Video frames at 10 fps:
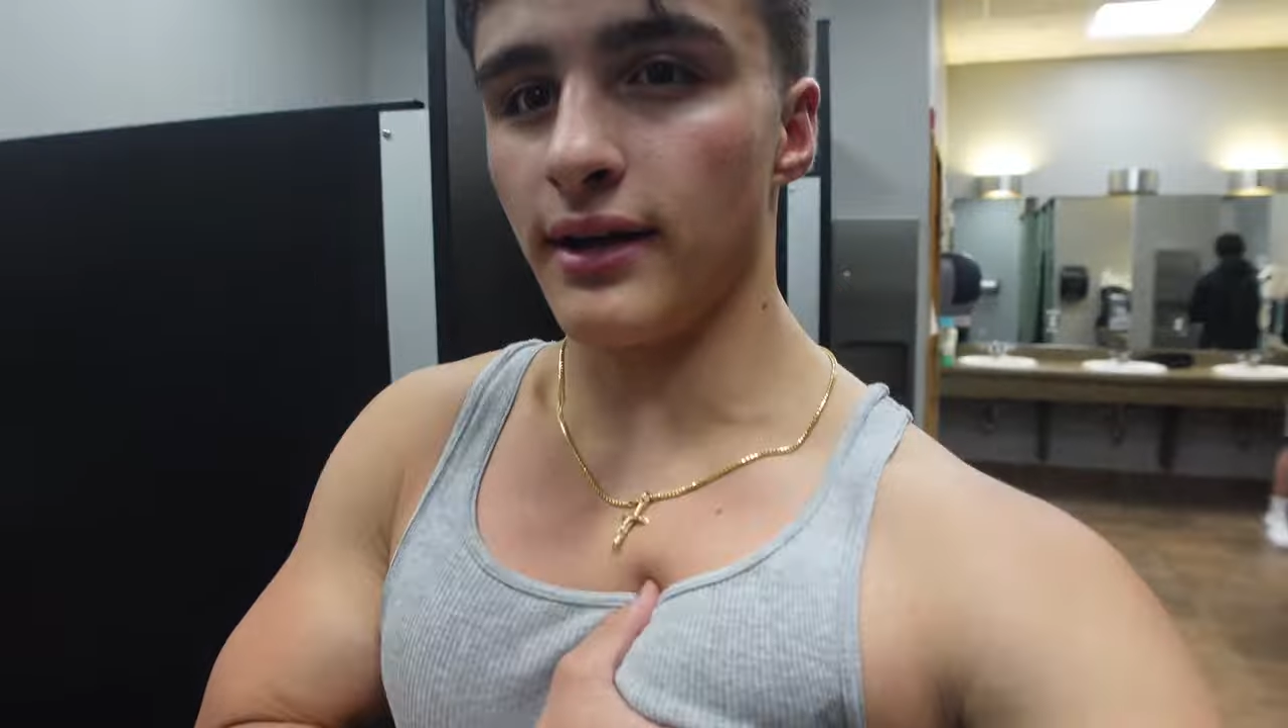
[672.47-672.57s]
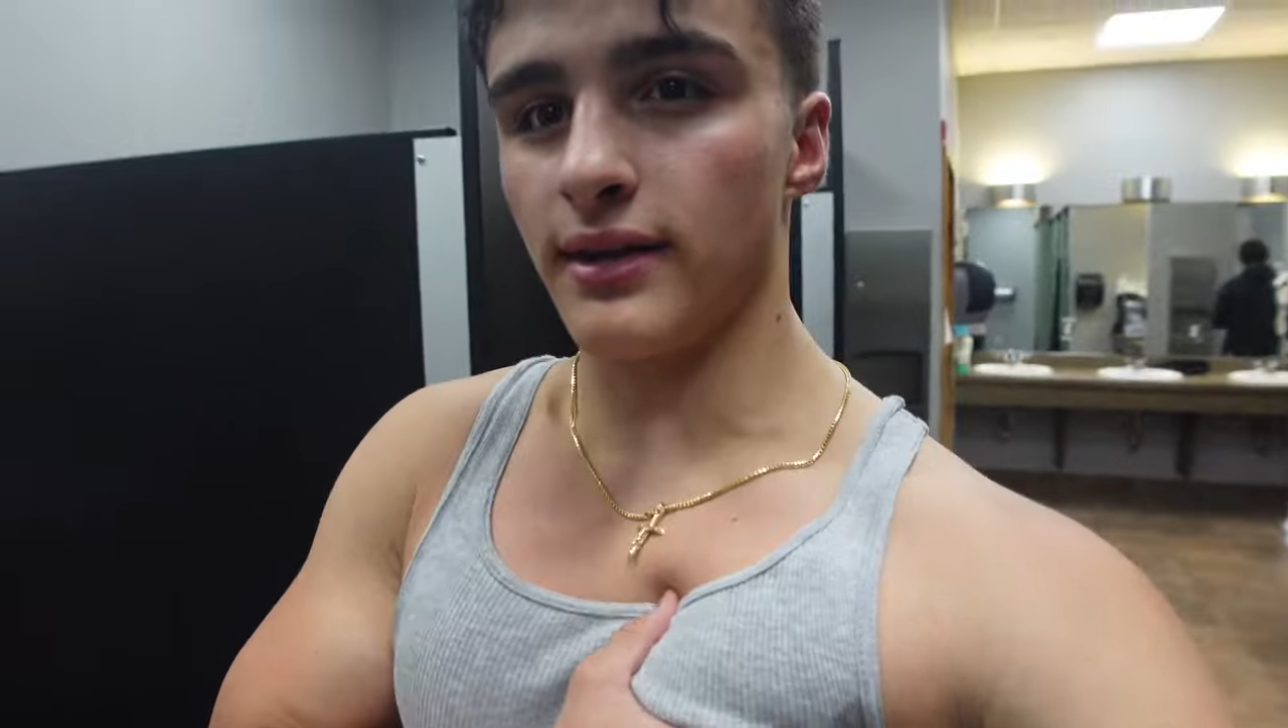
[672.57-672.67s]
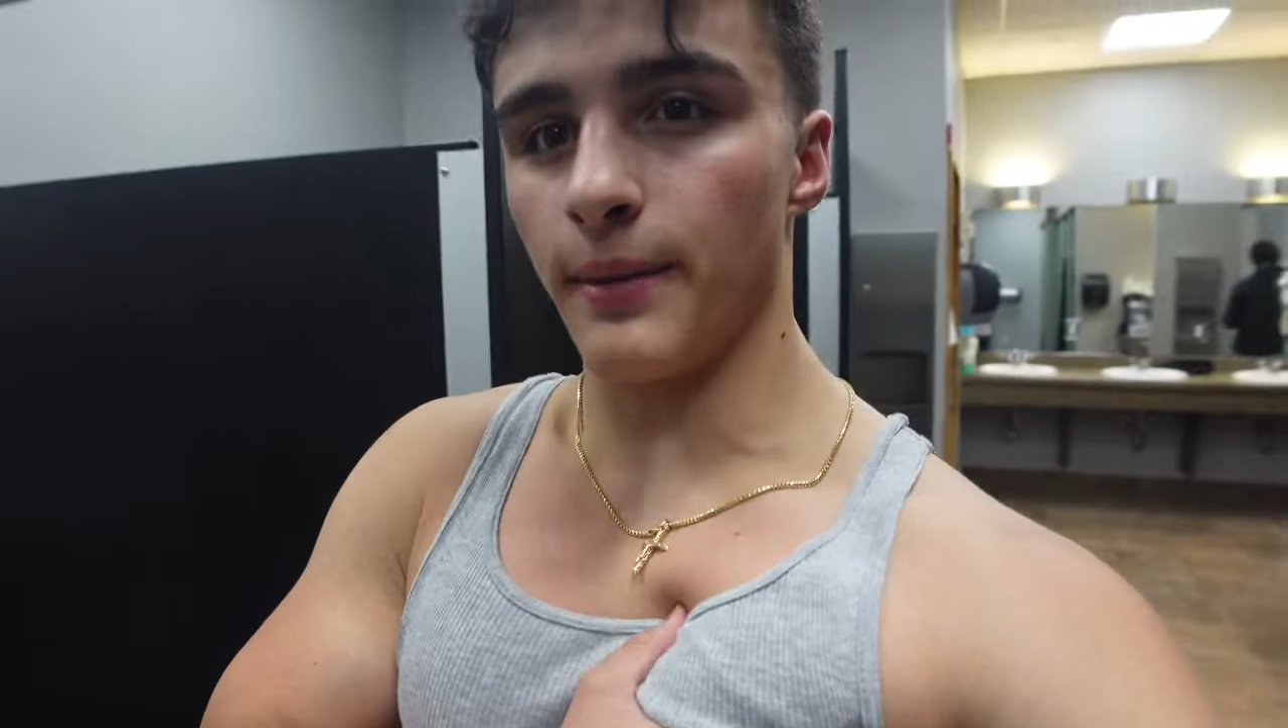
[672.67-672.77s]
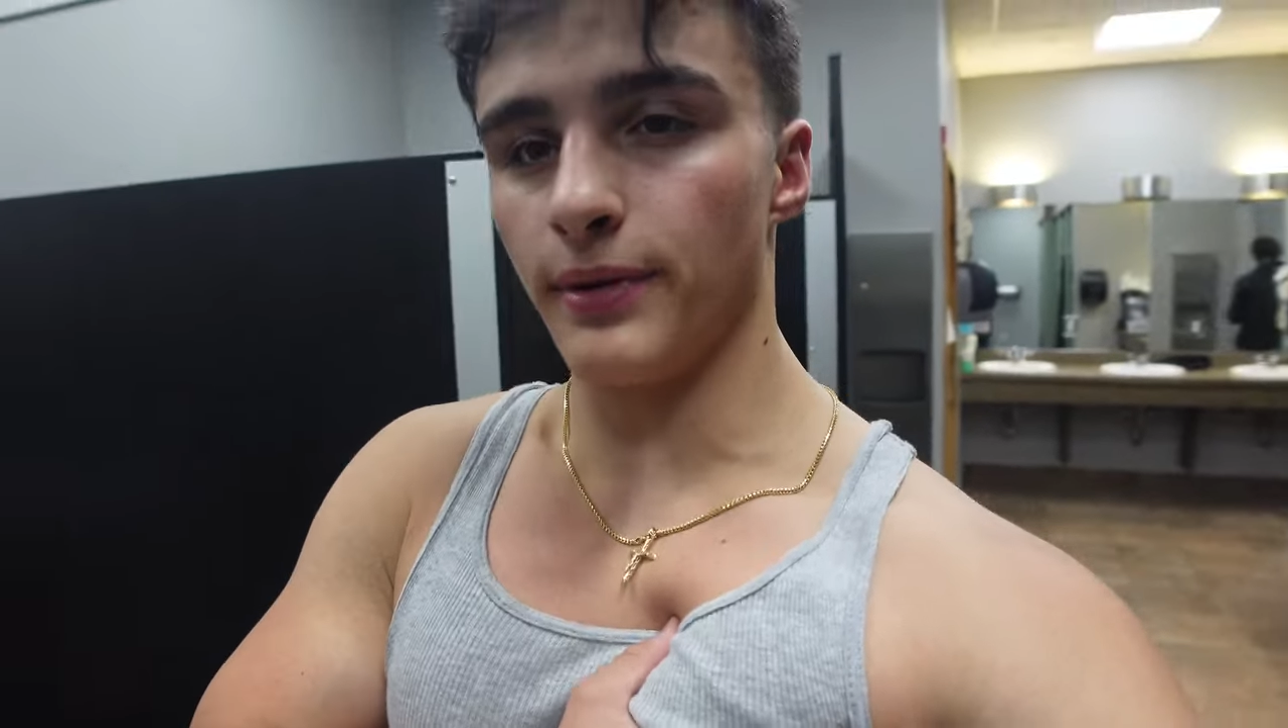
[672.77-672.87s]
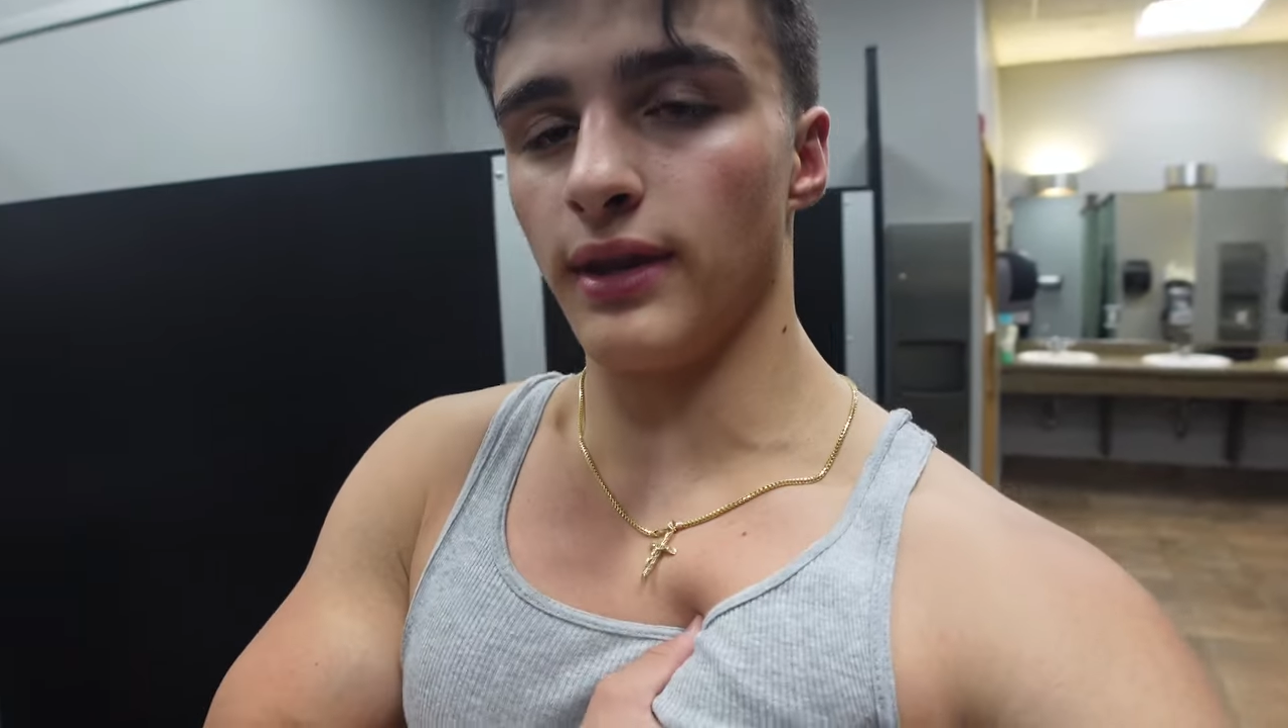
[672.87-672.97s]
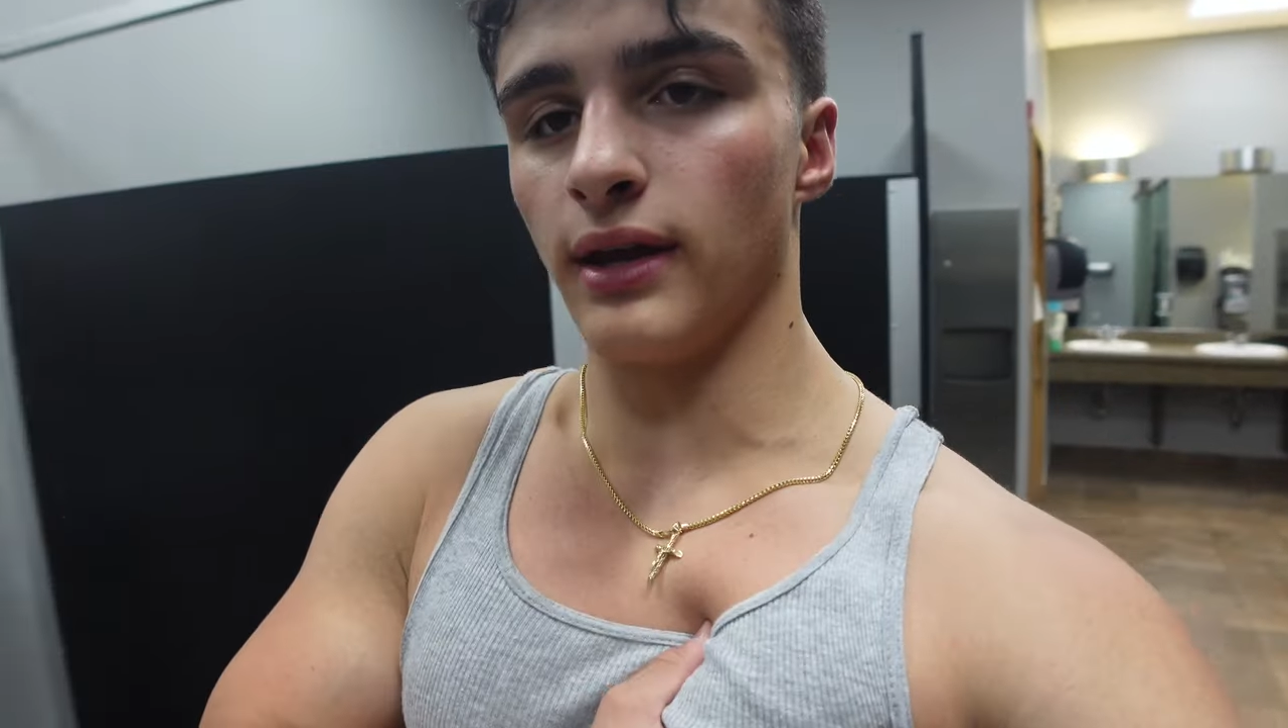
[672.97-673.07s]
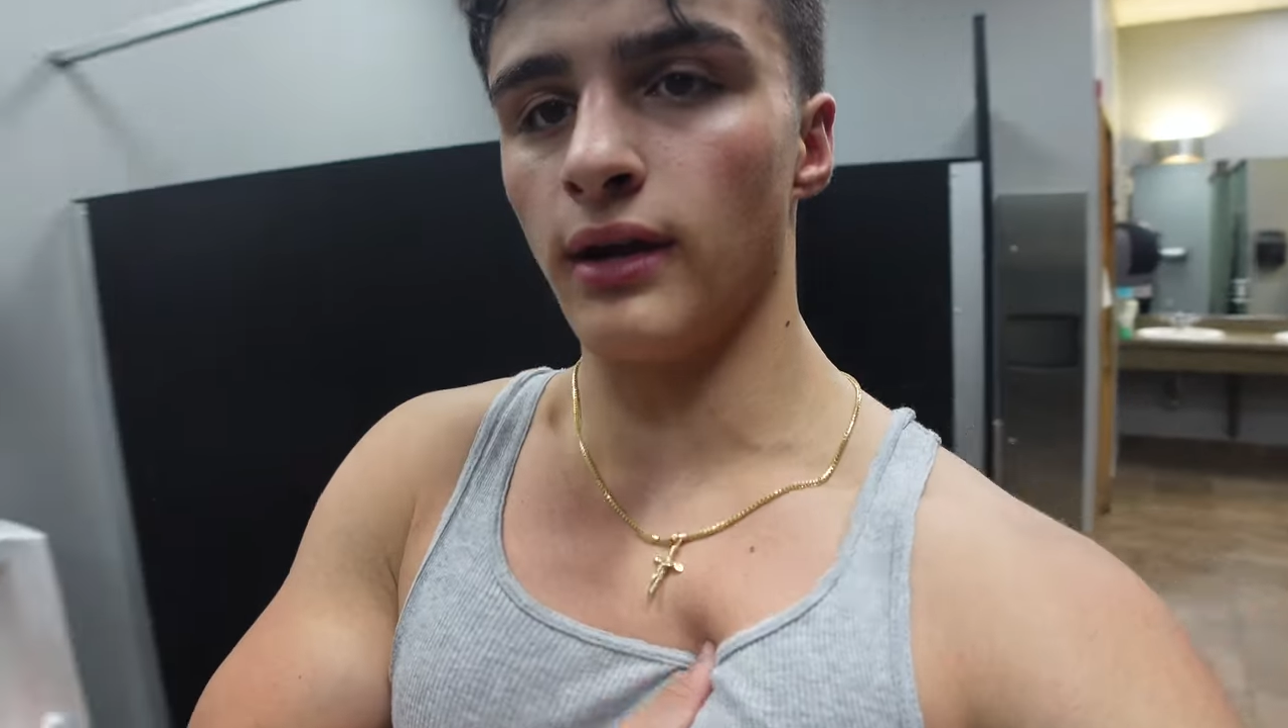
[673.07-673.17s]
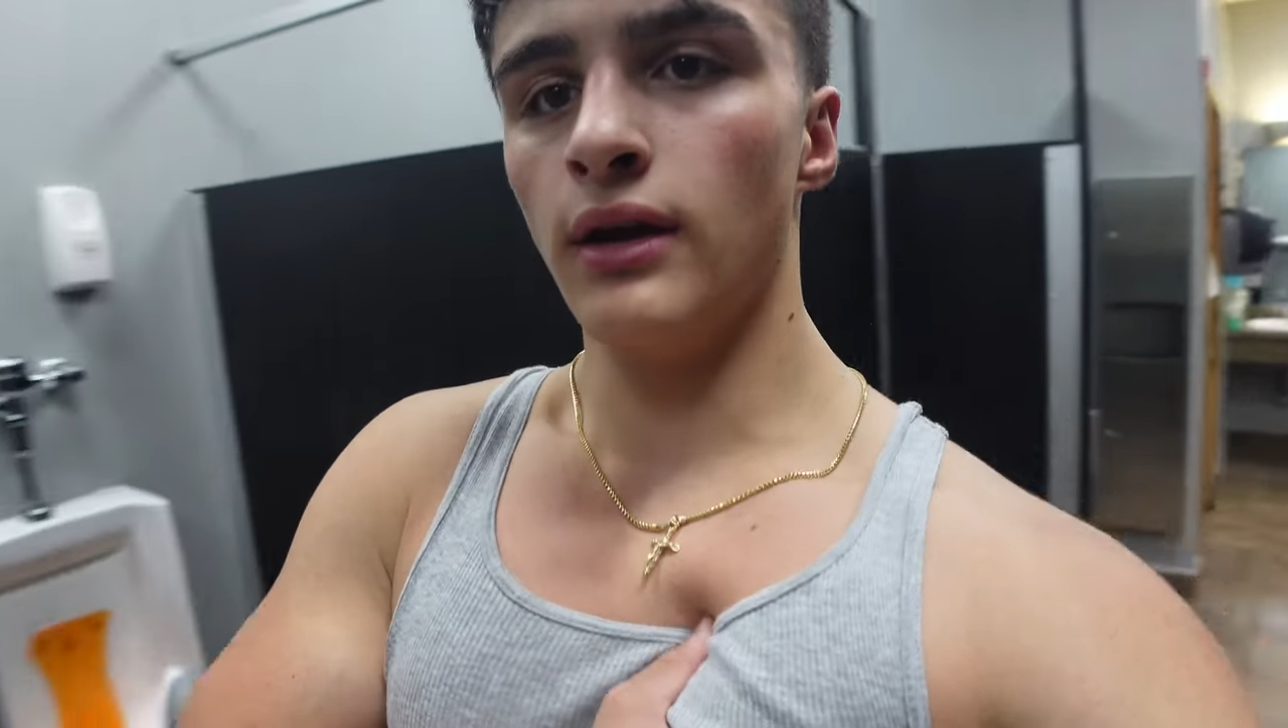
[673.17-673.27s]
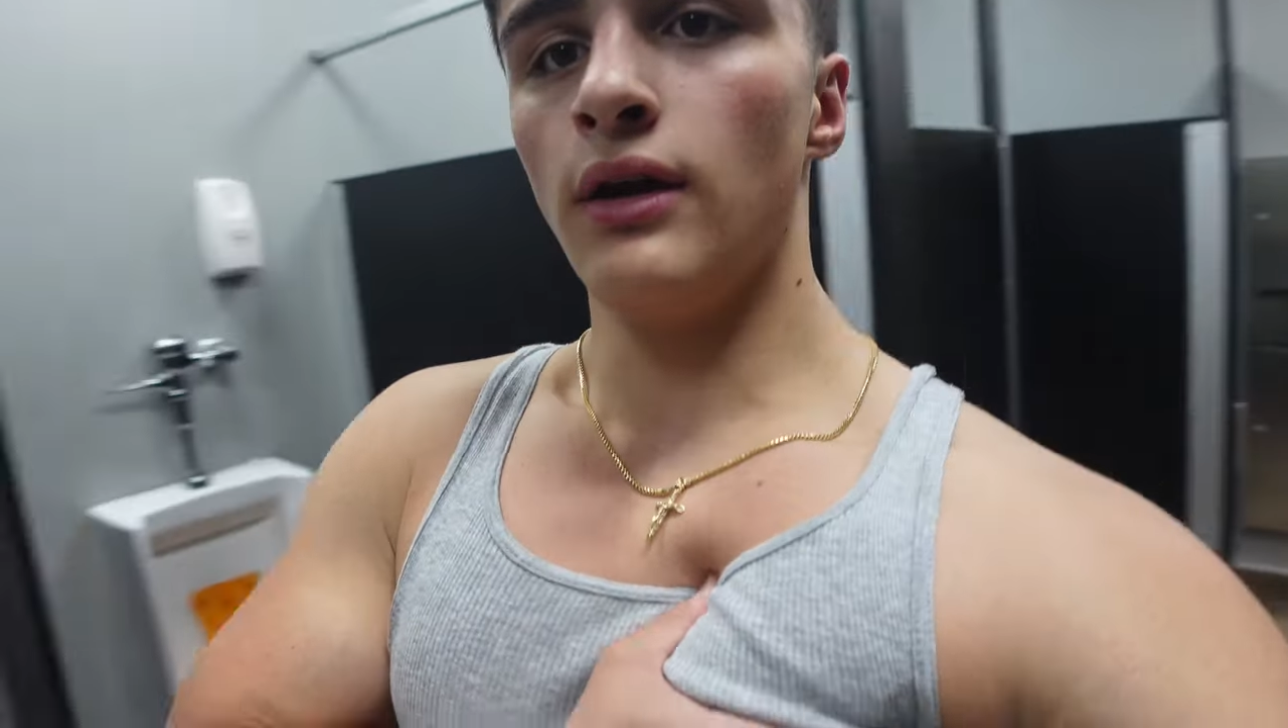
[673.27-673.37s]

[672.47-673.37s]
type of thing